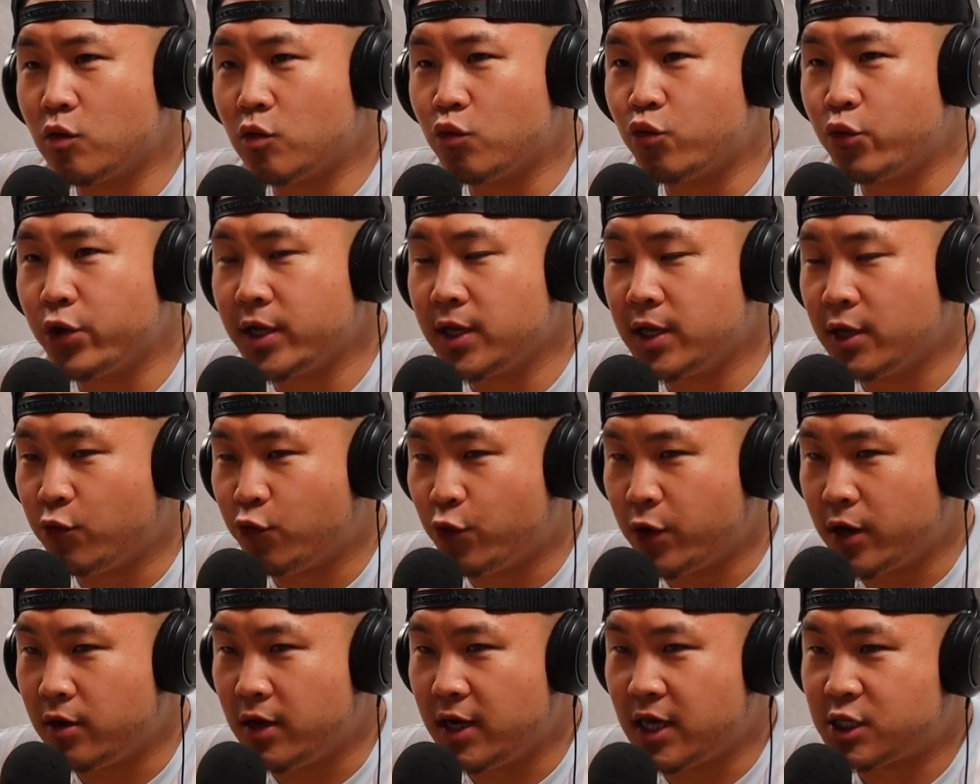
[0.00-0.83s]
really
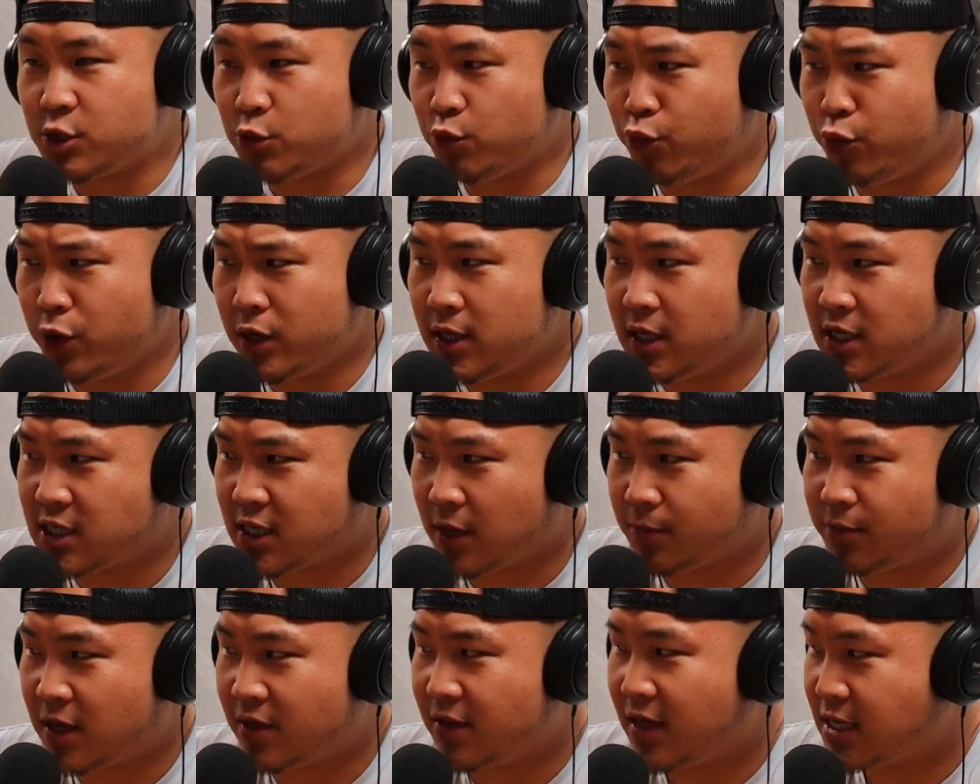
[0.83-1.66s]
real. It's really
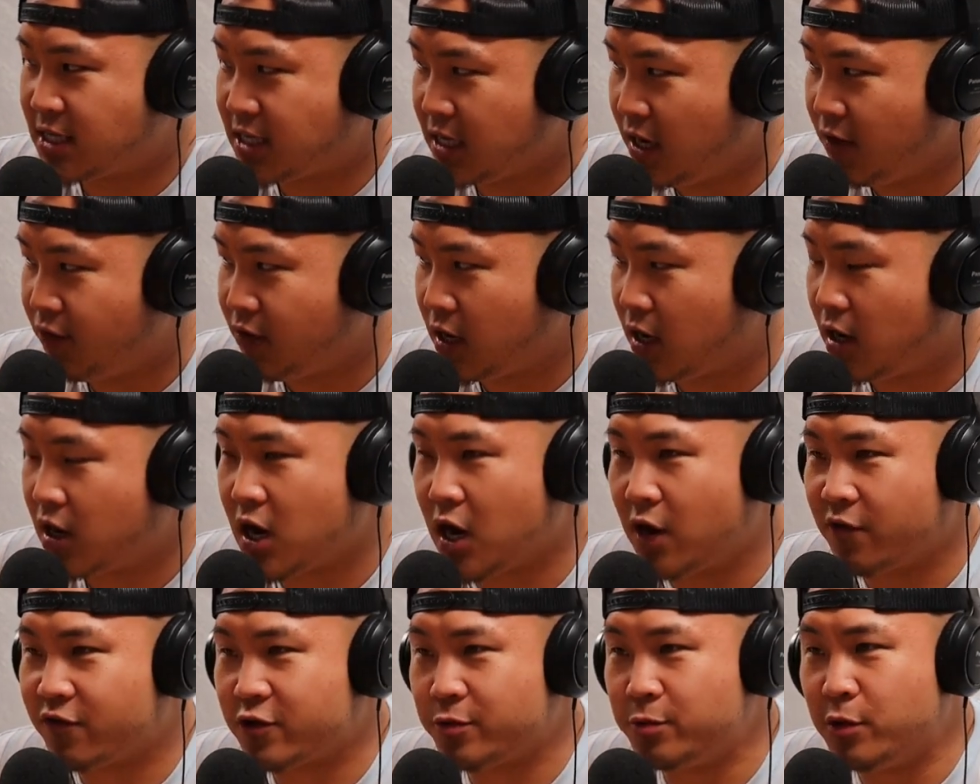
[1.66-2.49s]
something that's even
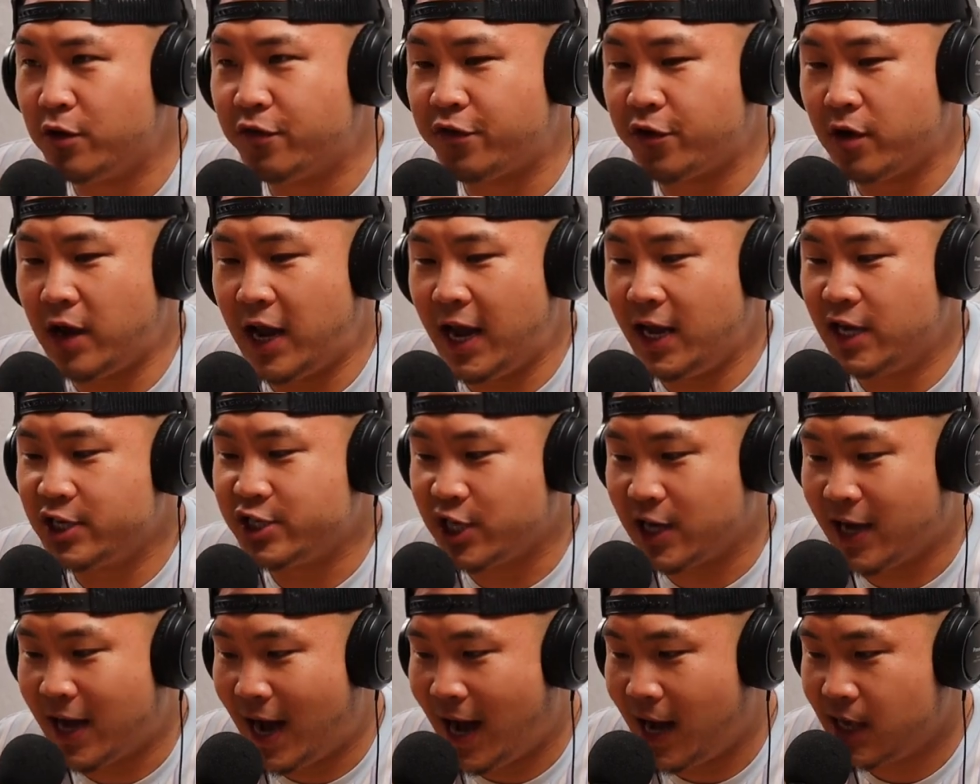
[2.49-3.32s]
uncomfortable for
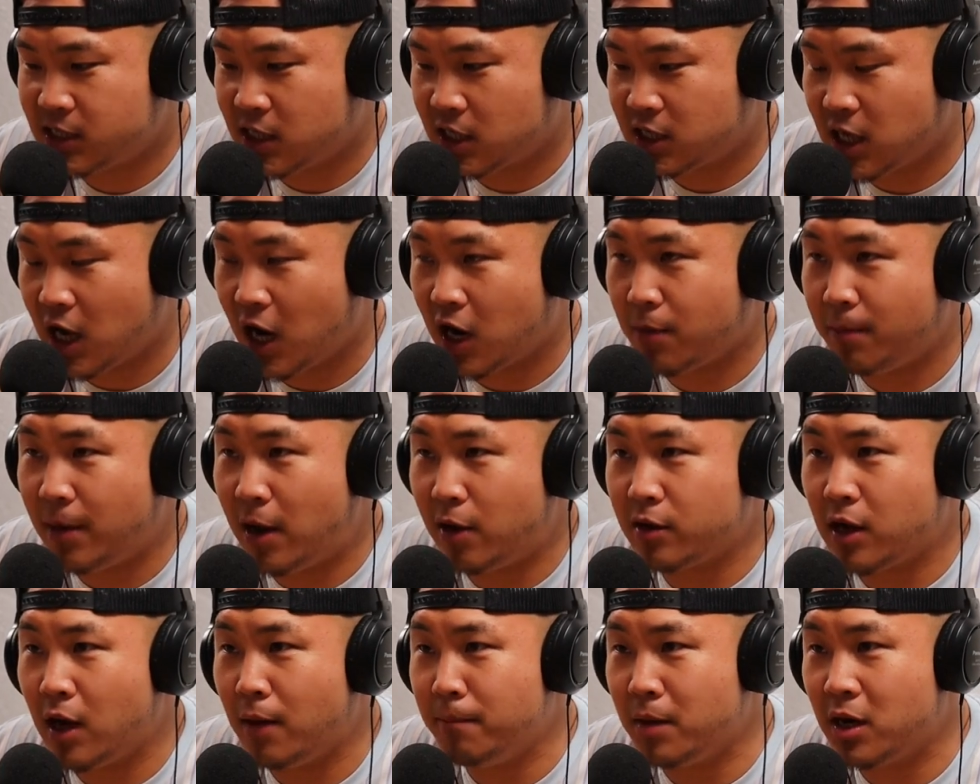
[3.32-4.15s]
Asian guys to talk
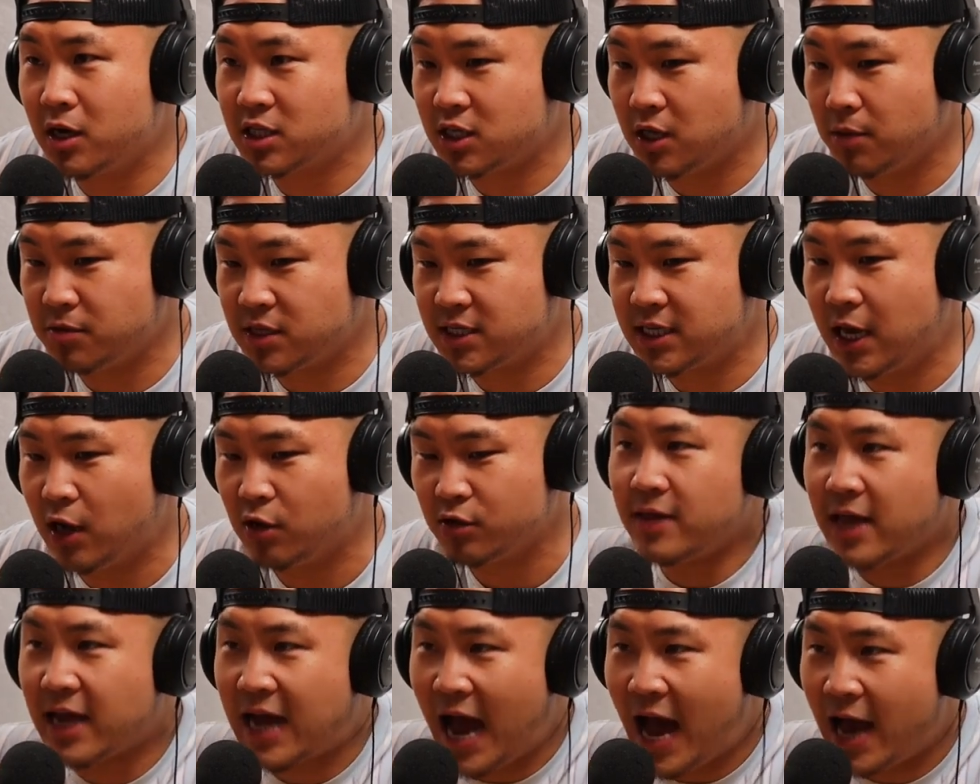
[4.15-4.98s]
about amongst
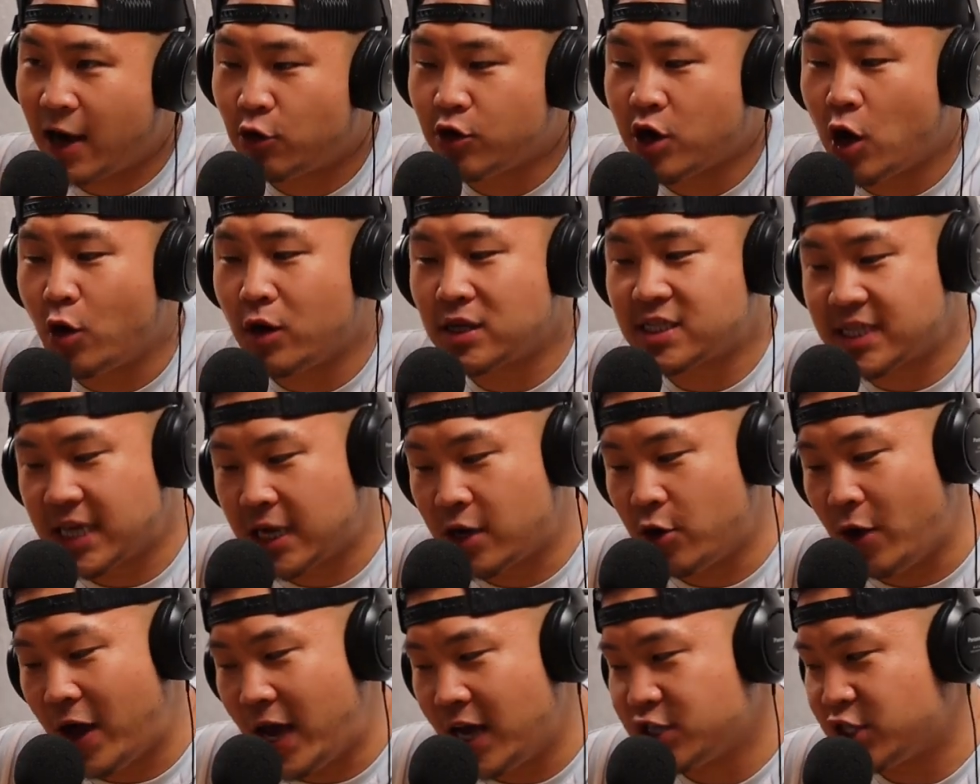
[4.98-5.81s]
themselves. Like, now, I don't know a
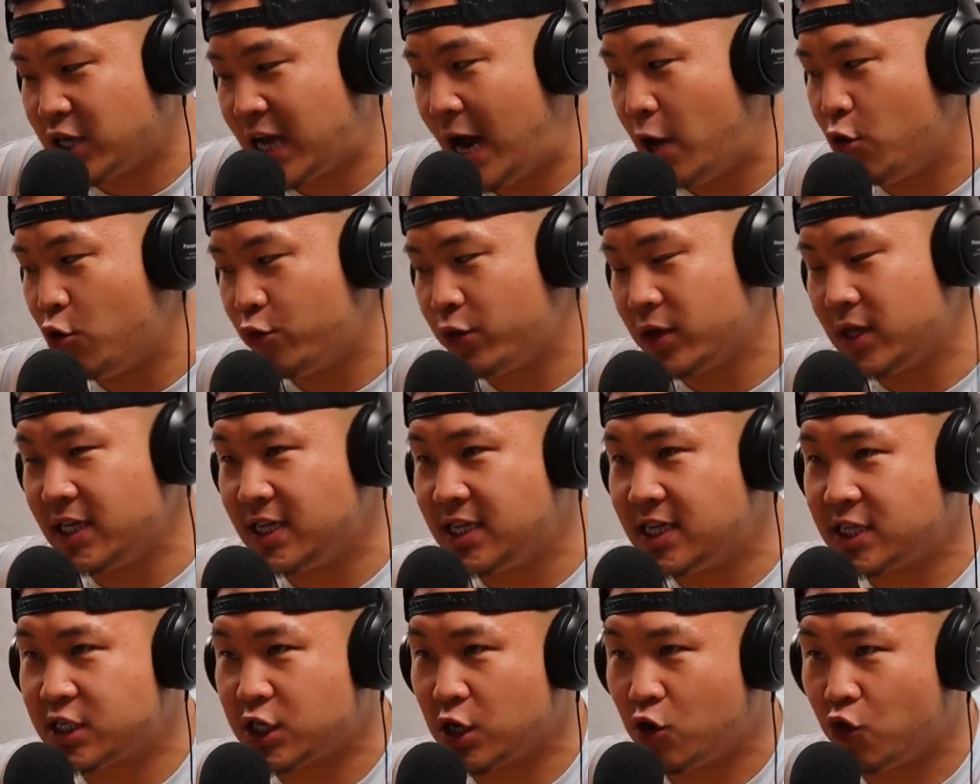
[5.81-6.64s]
single Asian guy who really
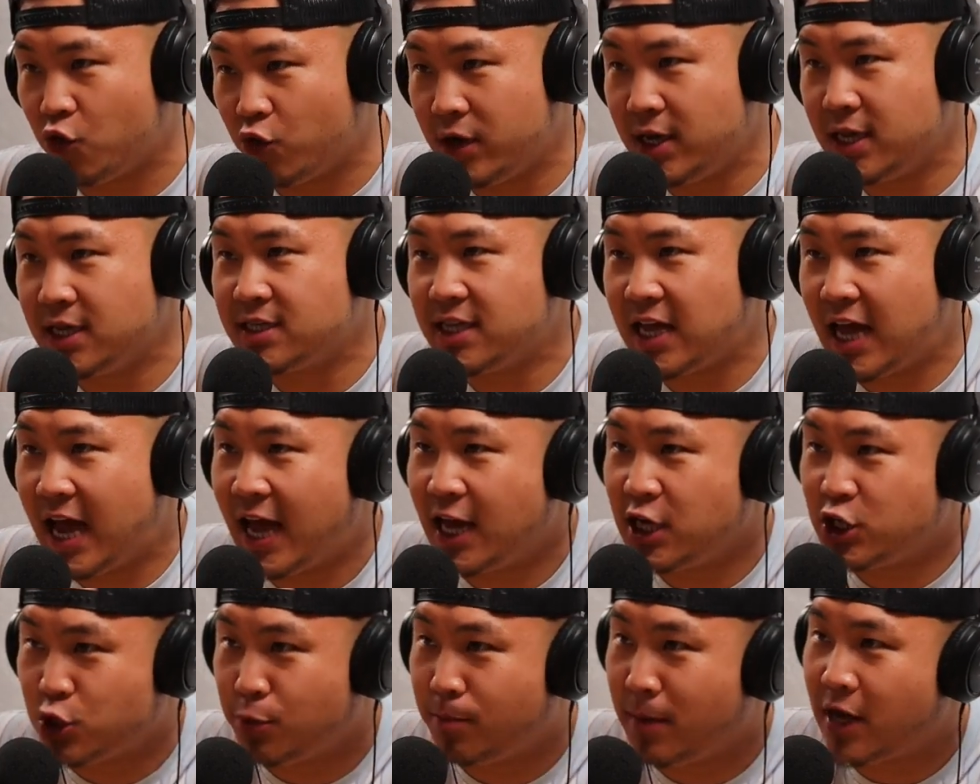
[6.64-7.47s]
disagrees that
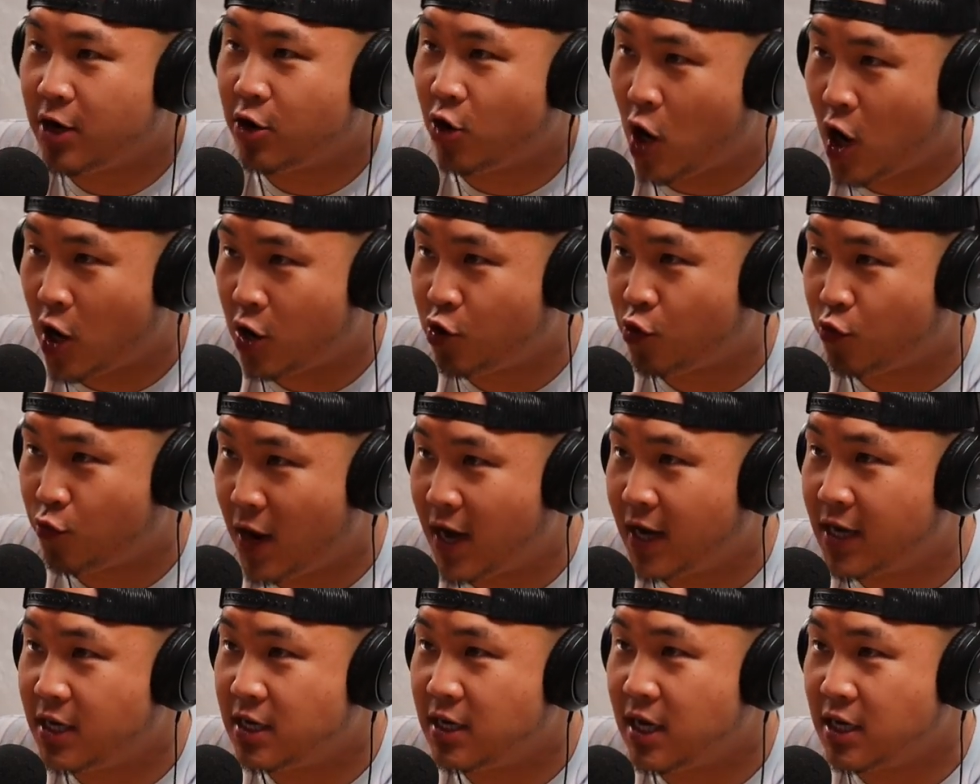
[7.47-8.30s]
Asian men are
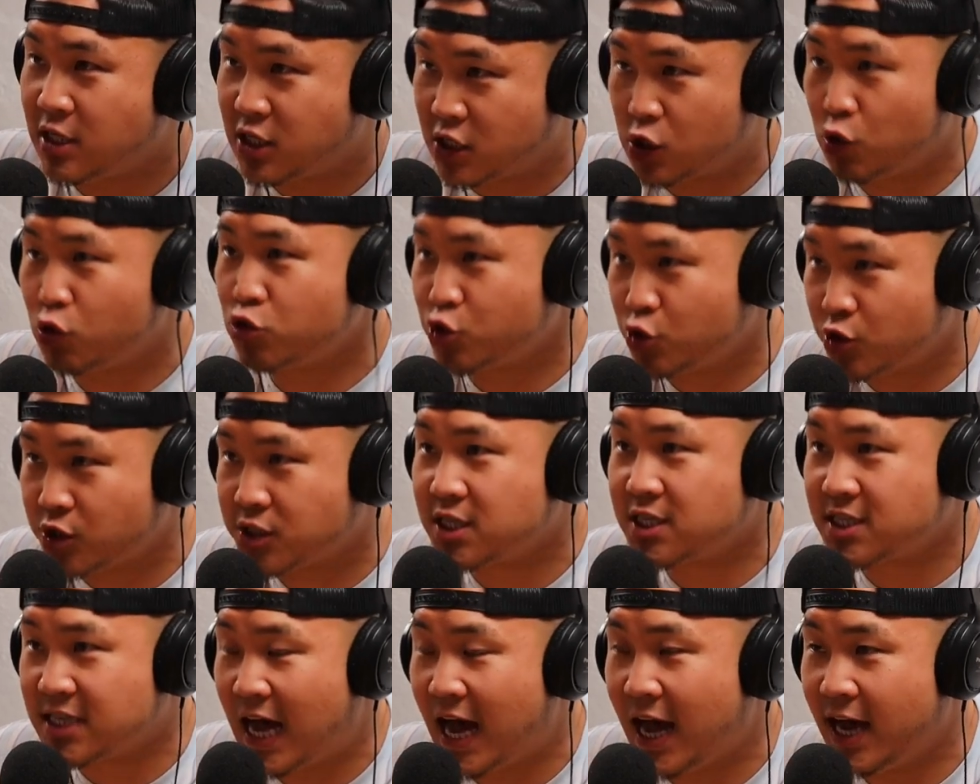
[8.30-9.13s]
underrated in social
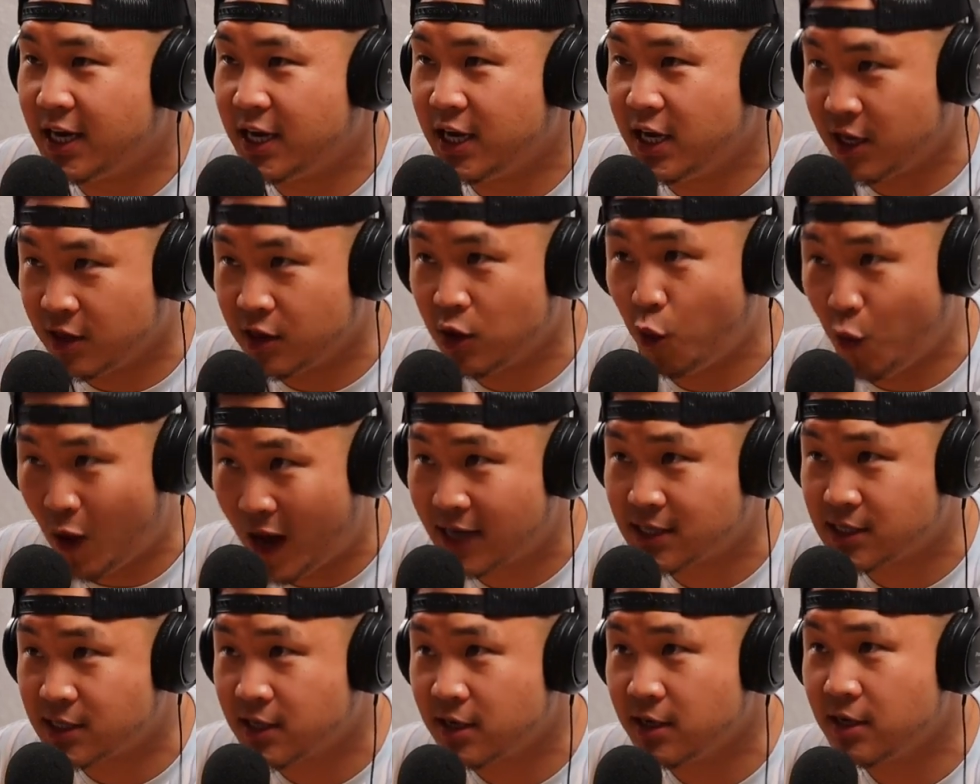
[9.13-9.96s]
society in the
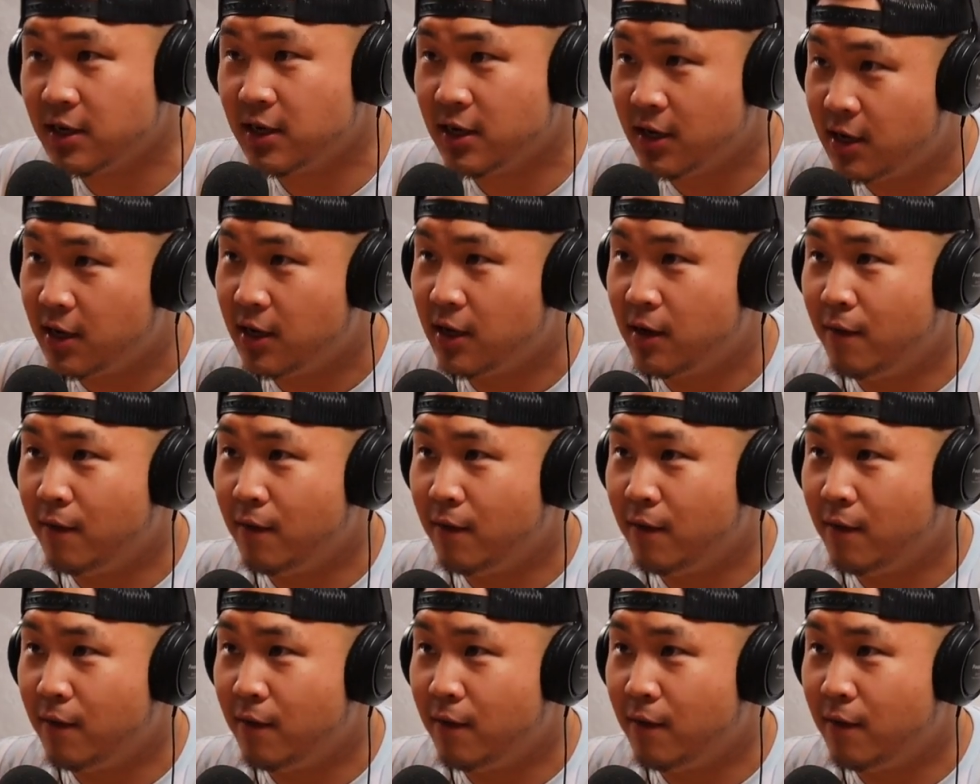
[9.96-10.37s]
West.